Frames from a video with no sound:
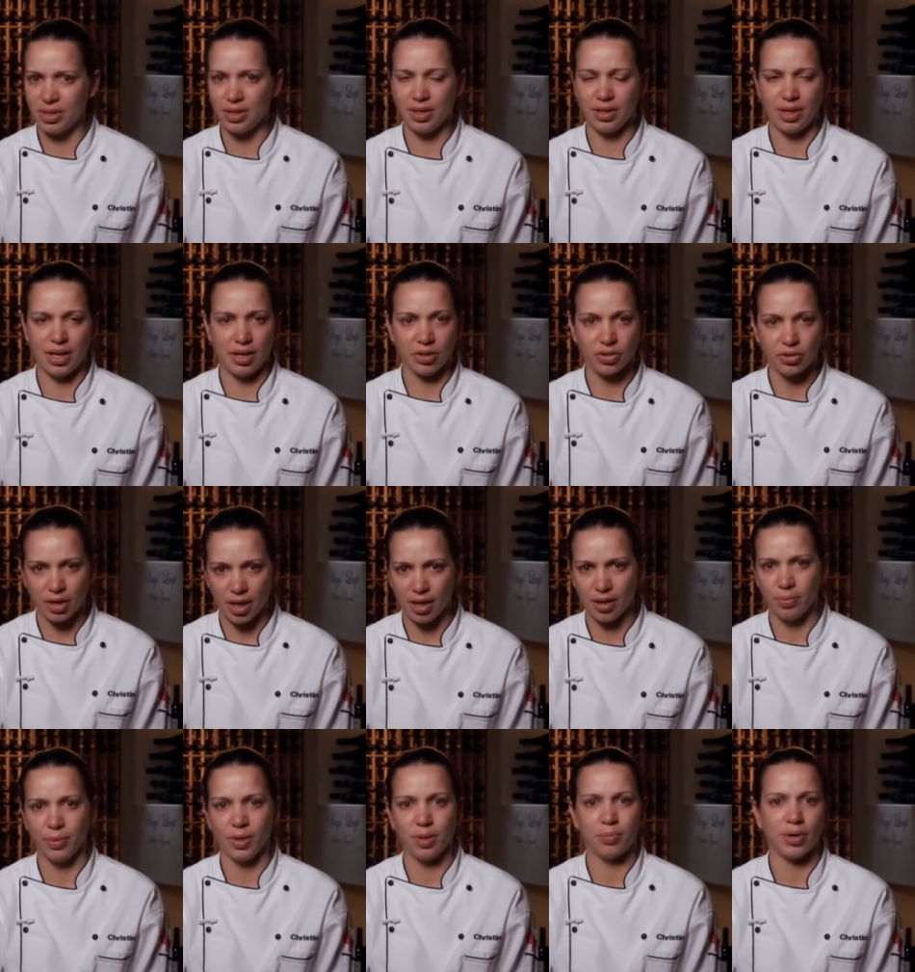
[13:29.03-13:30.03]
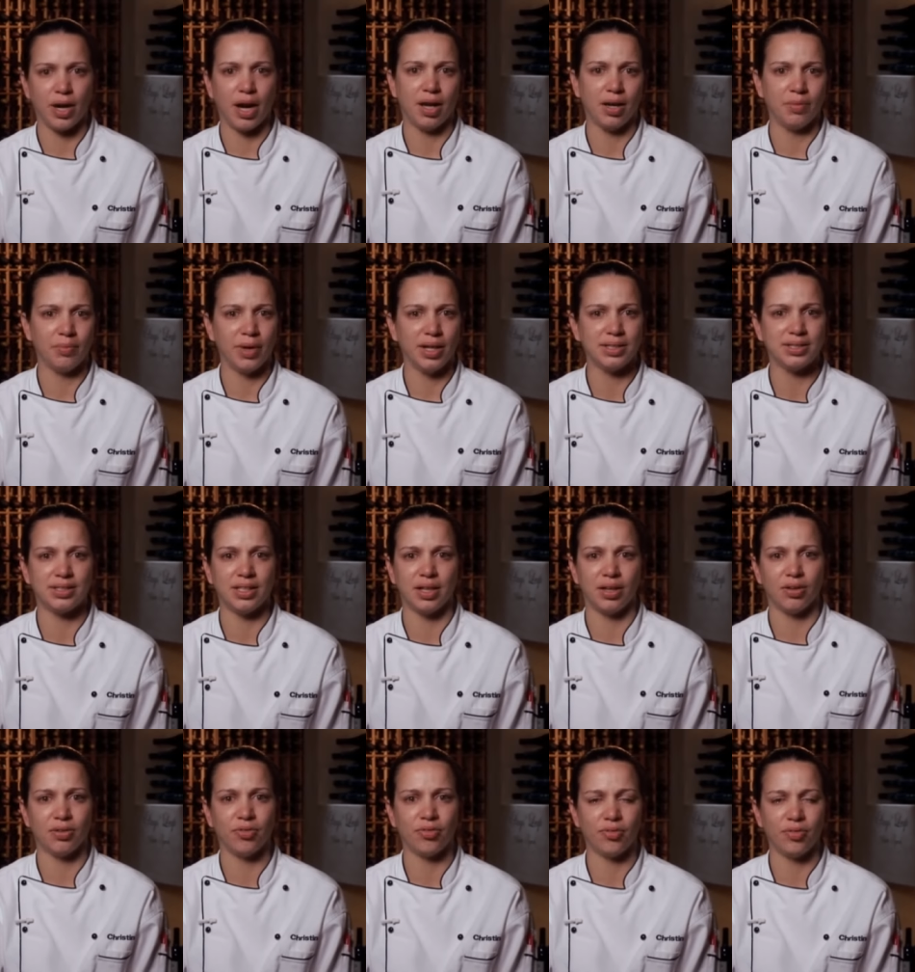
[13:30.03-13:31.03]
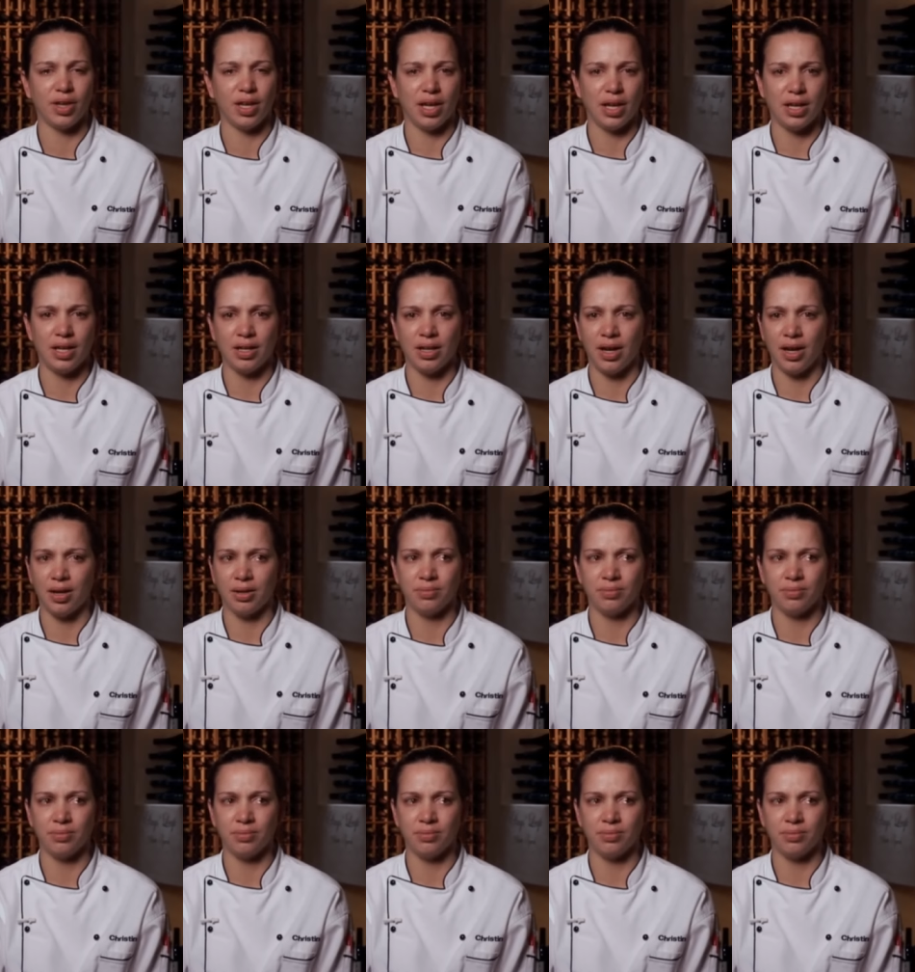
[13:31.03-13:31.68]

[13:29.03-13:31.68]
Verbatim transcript: incredibly proud of myself and um,